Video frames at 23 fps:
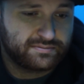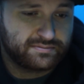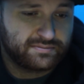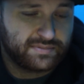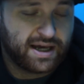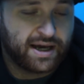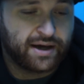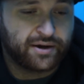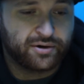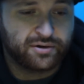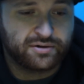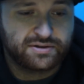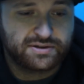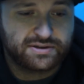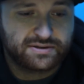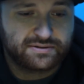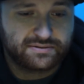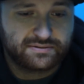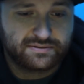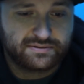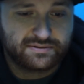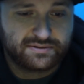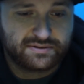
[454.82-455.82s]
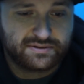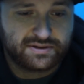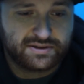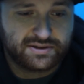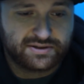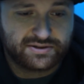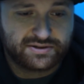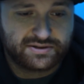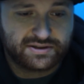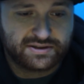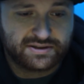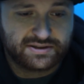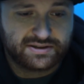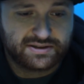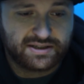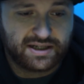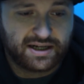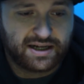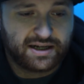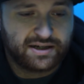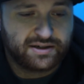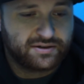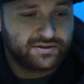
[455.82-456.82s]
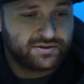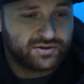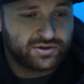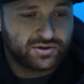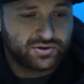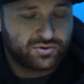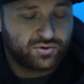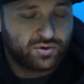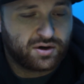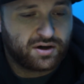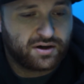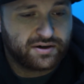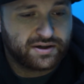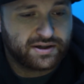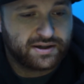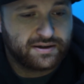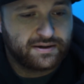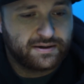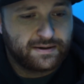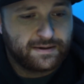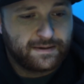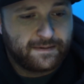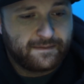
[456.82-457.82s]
headers. It's just not good quality.